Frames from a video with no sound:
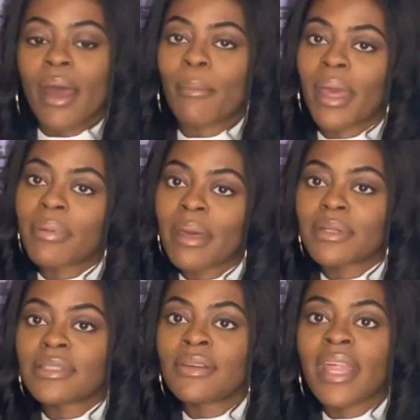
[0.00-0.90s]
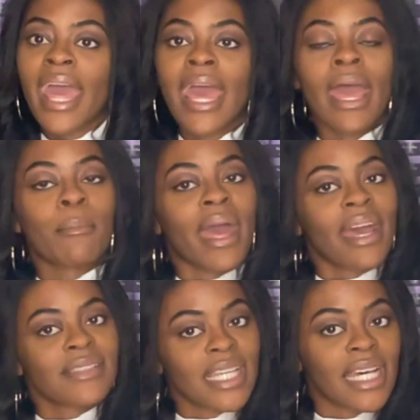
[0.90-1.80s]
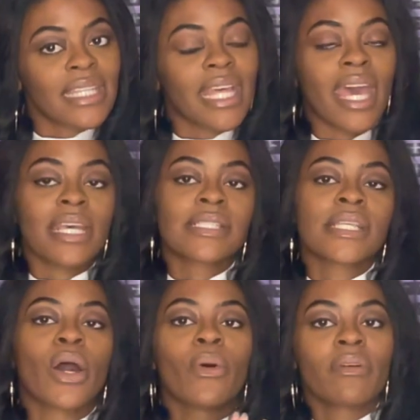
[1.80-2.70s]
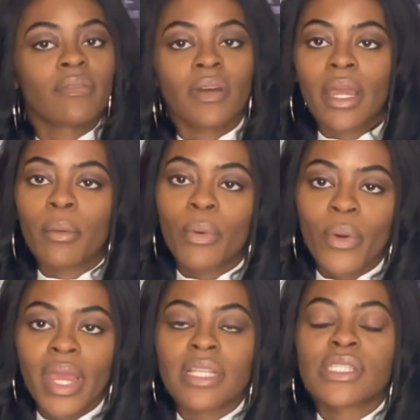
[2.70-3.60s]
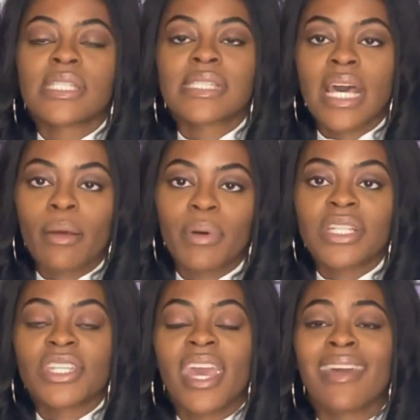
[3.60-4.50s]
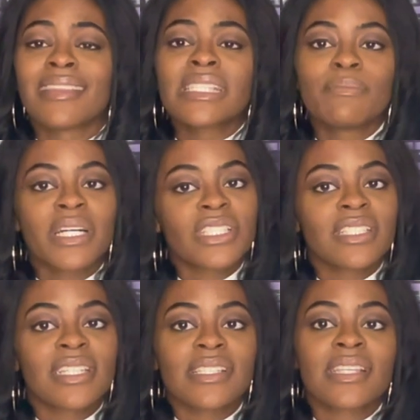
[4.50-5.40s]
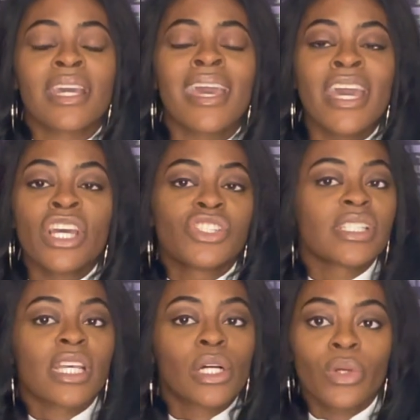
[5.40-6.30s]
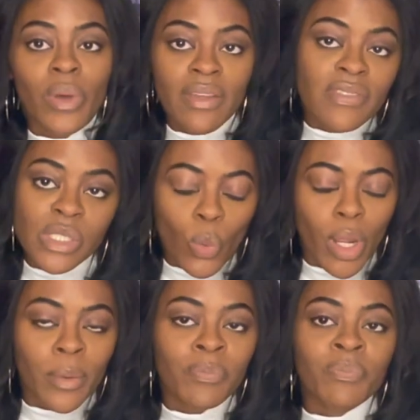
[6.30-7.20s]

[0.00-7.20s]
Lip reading: I might be able to do that. I'm gonna have to cut that. So very important to set a budget. And this budget doesn't just include inventory.